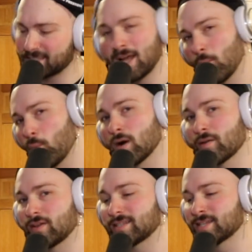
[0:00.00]
it's not
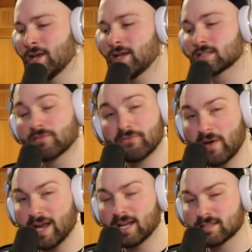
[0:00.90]
worth it to
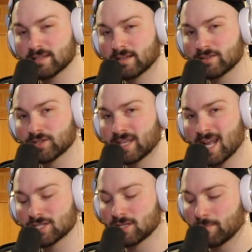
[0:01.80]
fight it, just
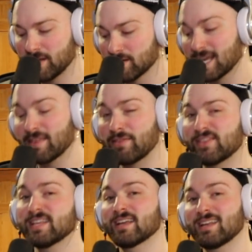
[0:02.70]
cancel the appeals. I
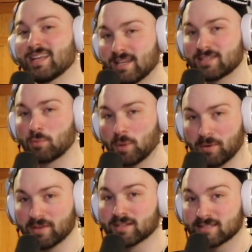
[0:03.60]
think it is
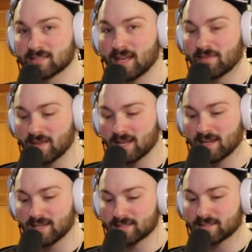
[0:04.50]
worth it. I think it
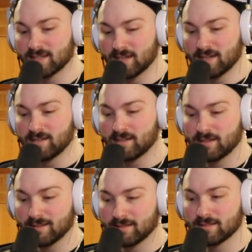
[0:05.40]
is.
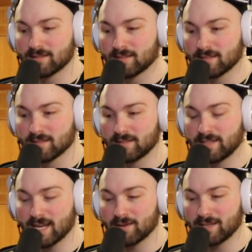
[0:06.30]

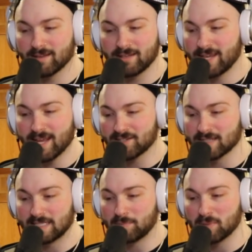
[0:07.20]
You can't just
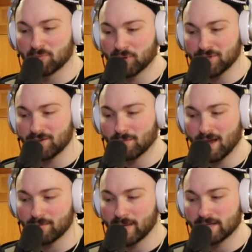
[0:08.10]
let these people push you
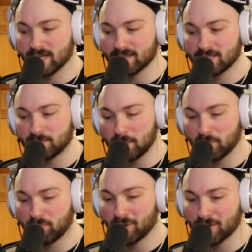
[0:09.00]
around, man. You can't let these
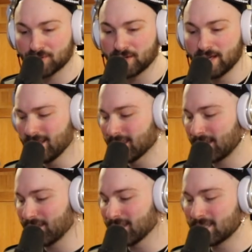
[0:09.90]
people push, like
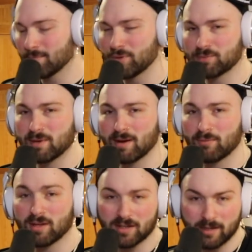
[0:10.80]
if I let them push me around,
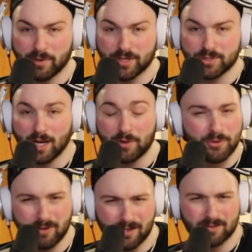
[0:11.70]
what, they're going to push other
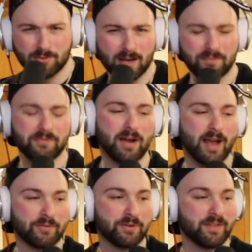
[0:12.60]
creators around
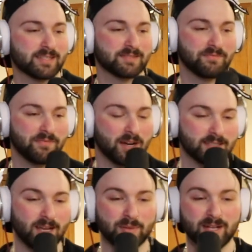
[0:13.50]
forever? That's fucked
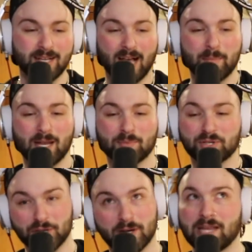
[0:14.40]
up. I mean, I'm
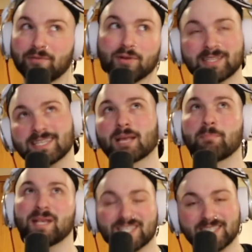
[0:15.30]
sure it's not like
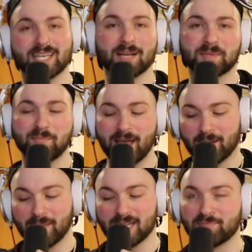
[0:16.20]
me sticking up to the man.
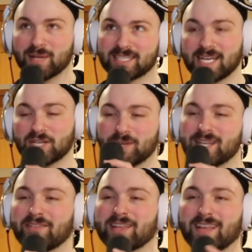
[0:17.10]
I'm not as big as HB.
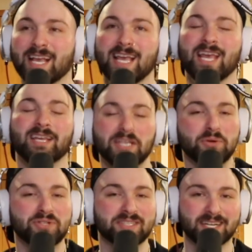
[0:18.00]
Nothing like
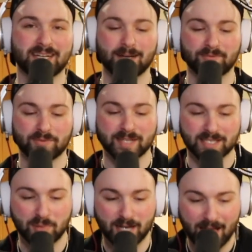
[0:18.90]
huge is going to come from
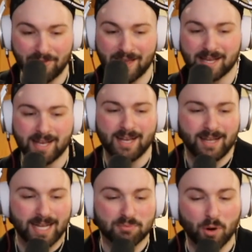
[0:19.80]
this, but I think
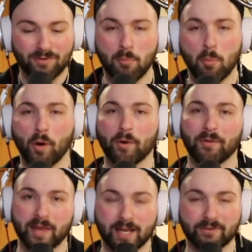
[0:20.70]
it's more of a moral
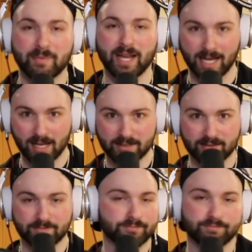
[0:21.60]
thing for me, I
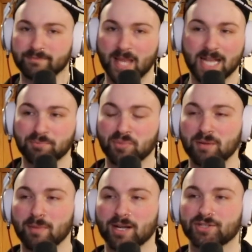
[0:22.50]
guess. That's
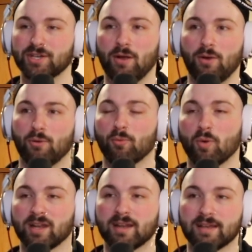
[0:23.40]
pretty much
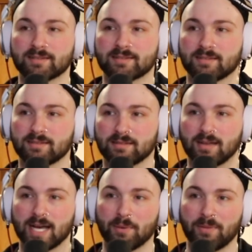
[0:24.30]
what it is.
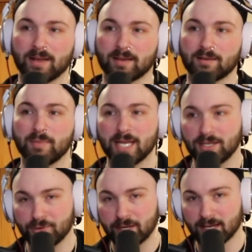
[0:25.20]
I don't think like me
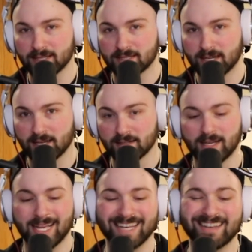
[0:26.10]
doing it is going to
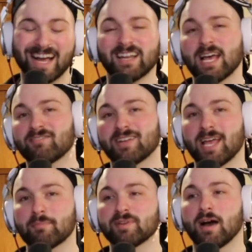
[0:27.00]
not have it
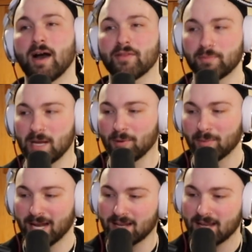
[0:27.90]
happen to other people,
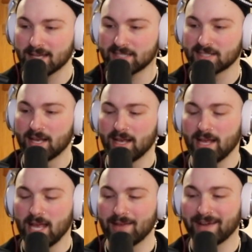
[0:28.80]
but I guess
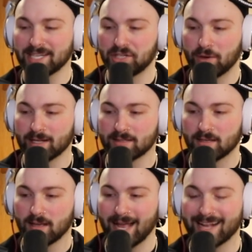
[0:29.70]
if I do it,
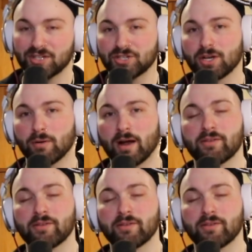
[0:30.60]
I can show